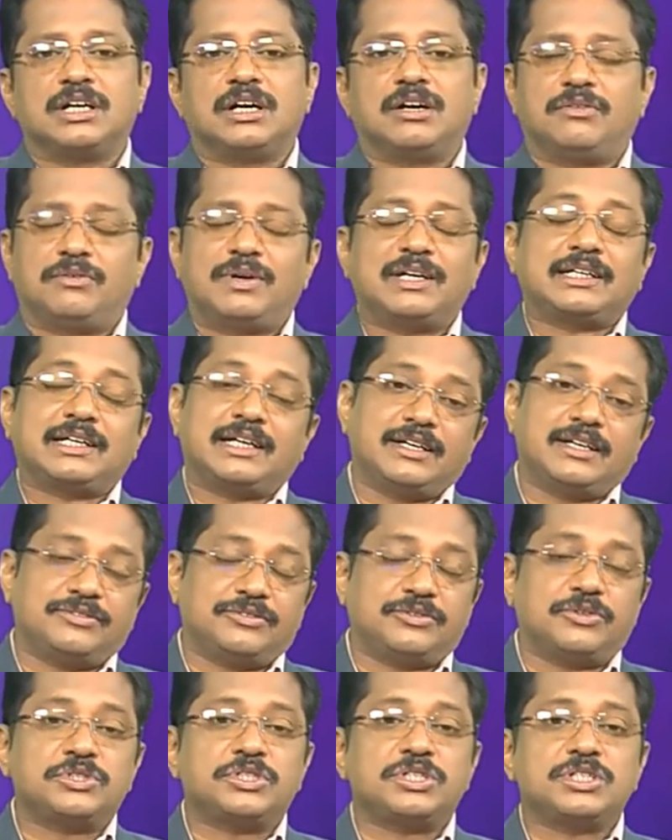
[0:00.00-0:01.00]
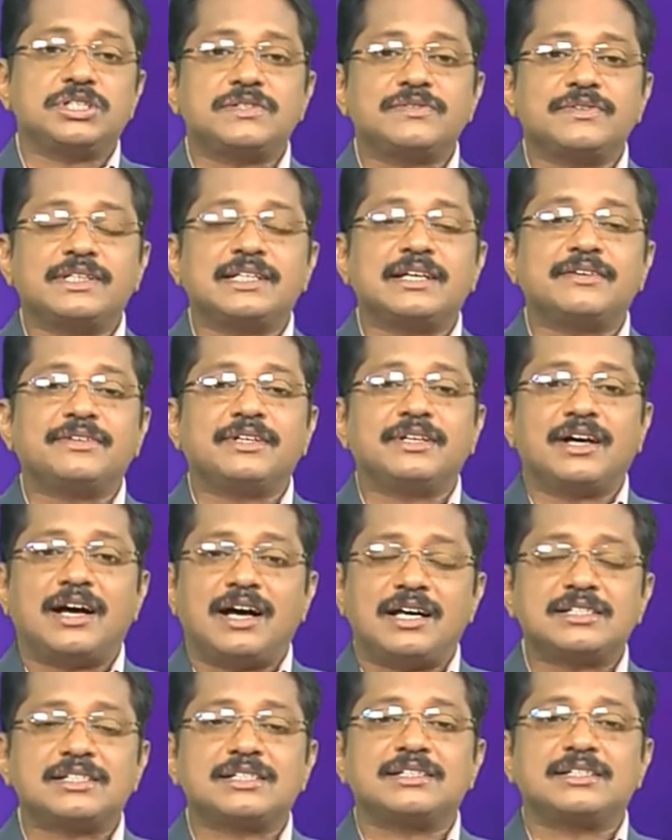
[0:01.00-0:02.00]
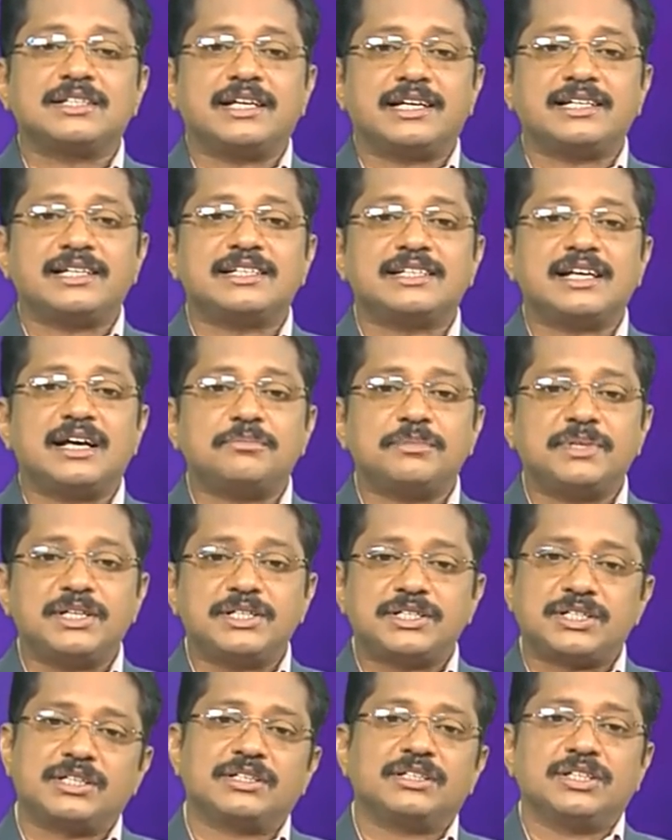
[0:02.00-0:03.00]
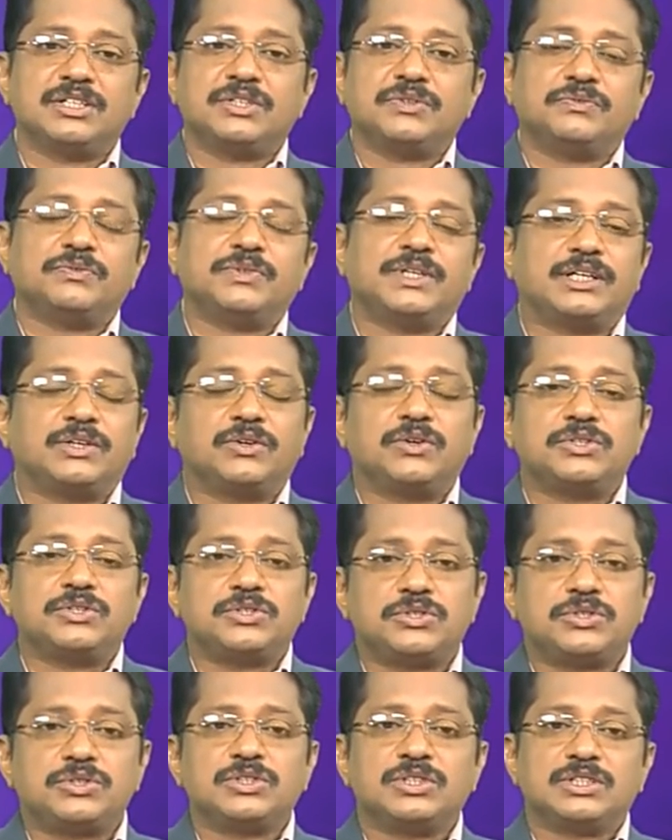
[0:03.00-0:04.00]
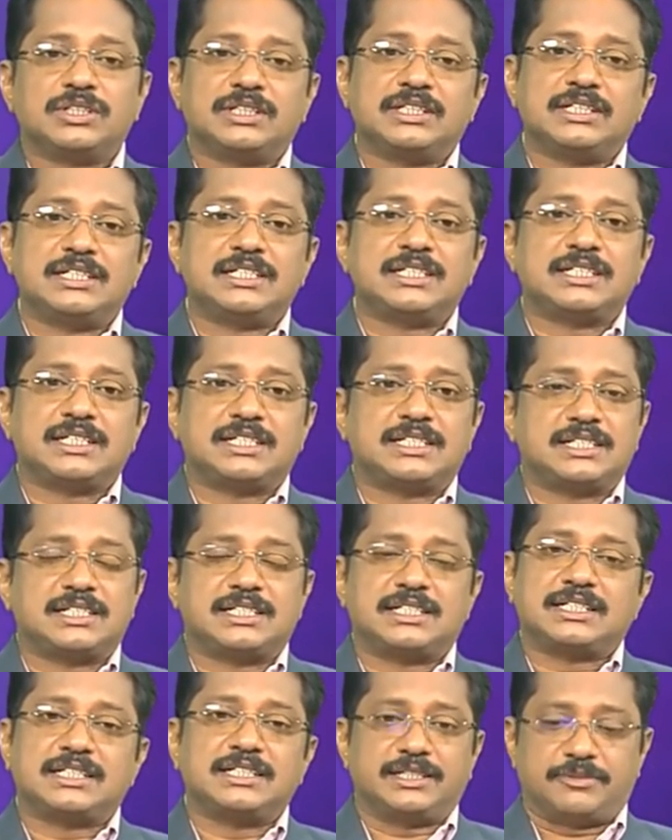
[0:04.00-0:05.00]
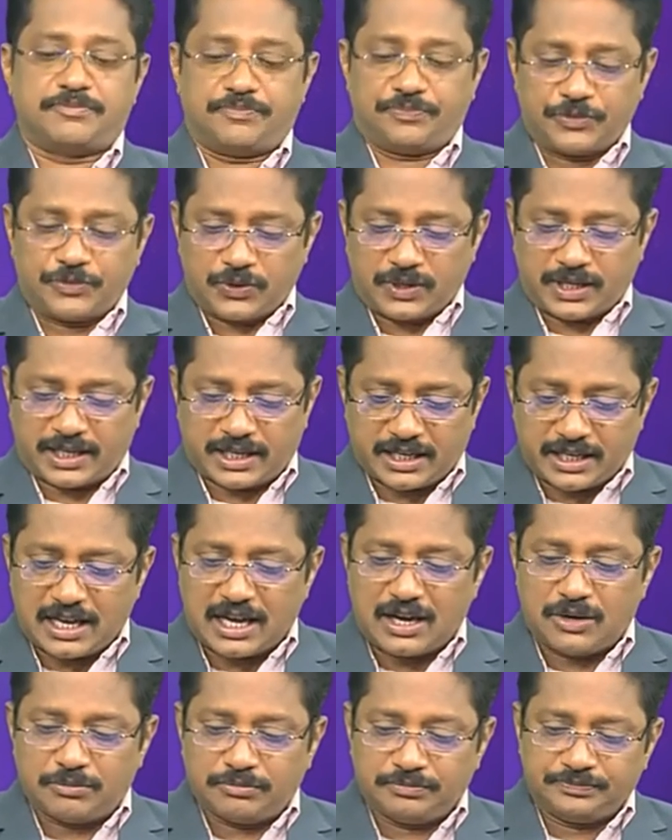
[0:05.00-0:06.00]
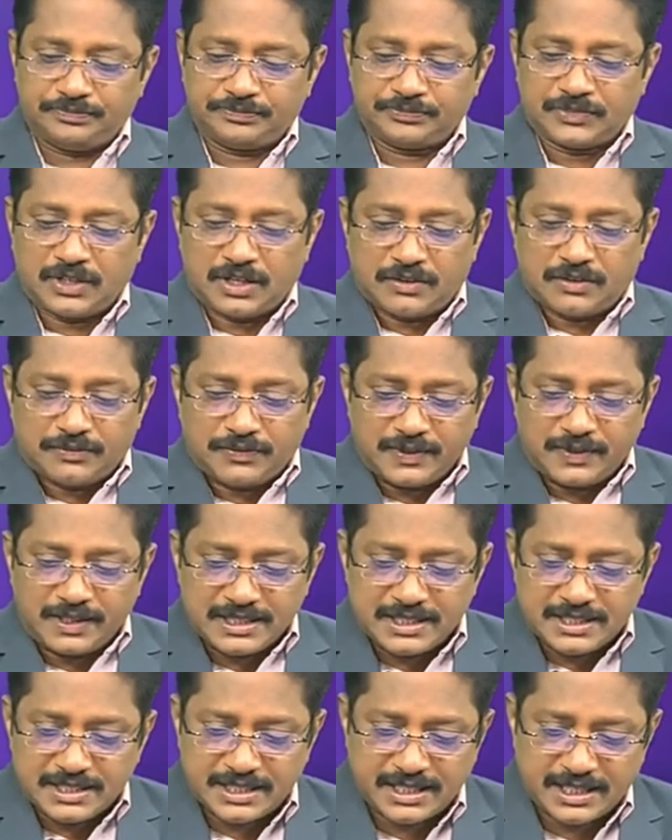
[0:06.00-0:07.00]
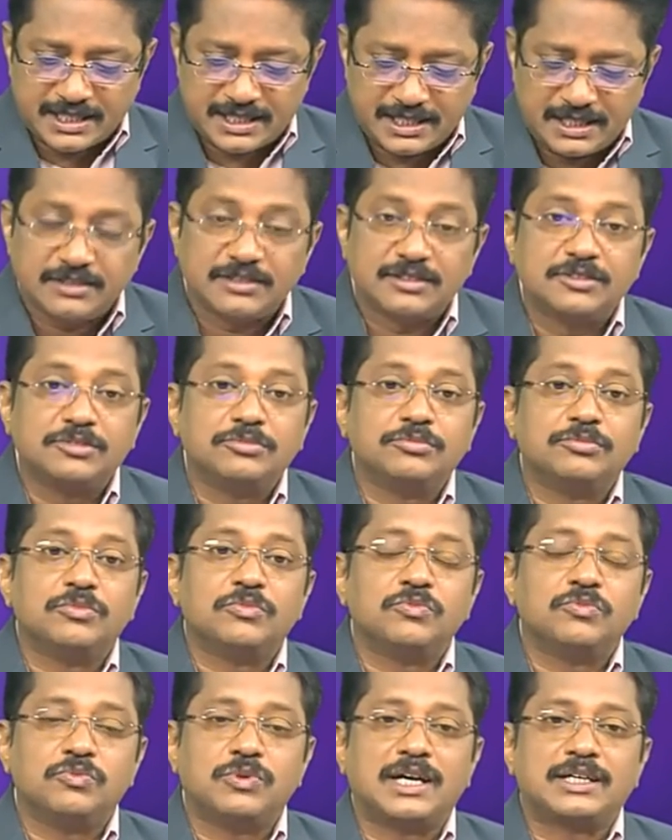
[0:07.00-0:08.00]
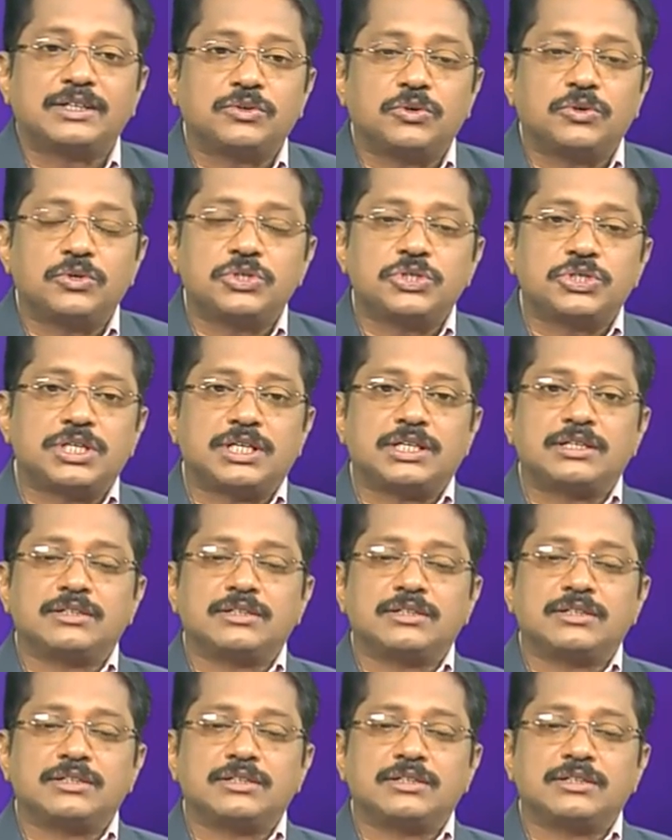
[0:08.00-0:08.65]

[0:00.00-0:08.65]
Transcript: What kind of questions they will ask in the examination, we are going to discuss it. Clear? Okay. Now, we will check one question.